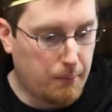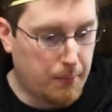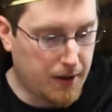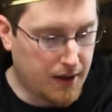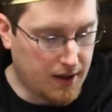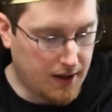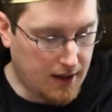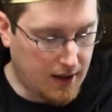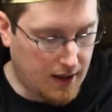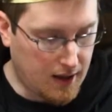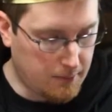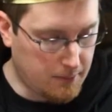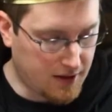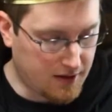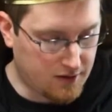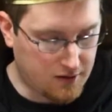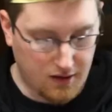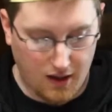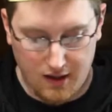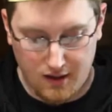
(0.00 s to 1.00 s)
but I'm
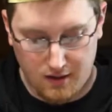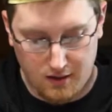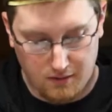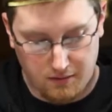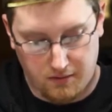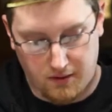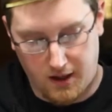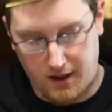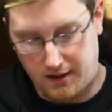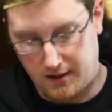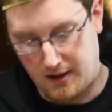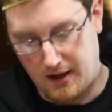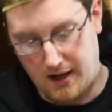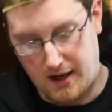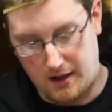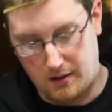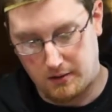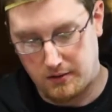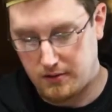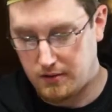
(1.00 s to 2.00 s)
excited to find
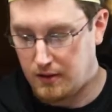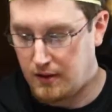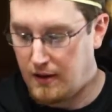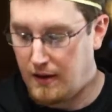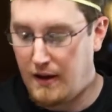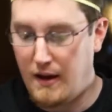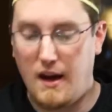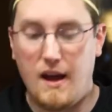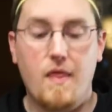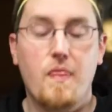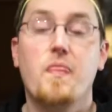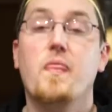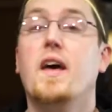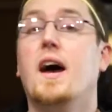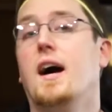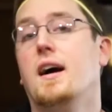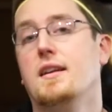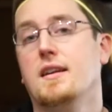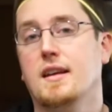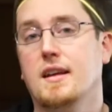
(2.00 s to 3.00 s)
out. And
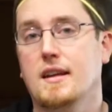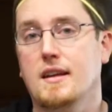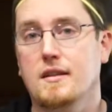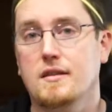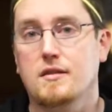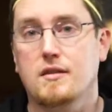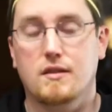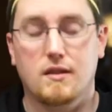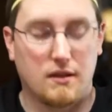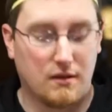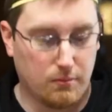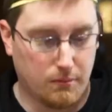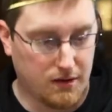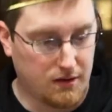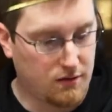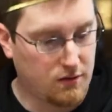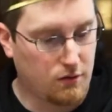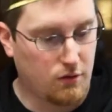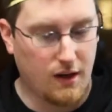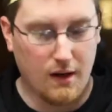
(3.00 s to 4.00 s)
that is this
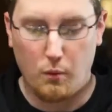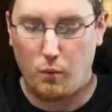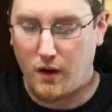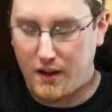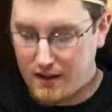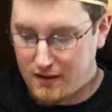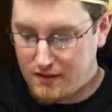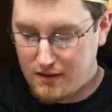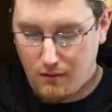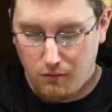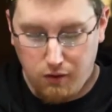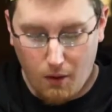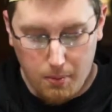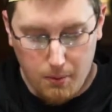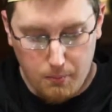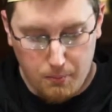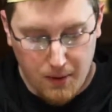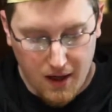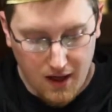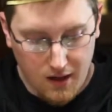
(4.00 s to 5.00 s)
month's crate. What is the
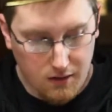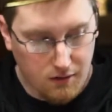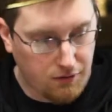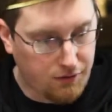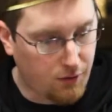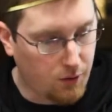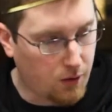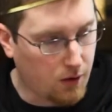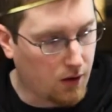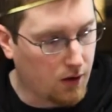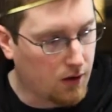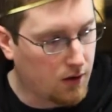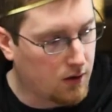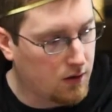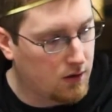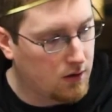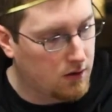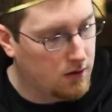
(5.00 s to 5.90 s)
rubber band for?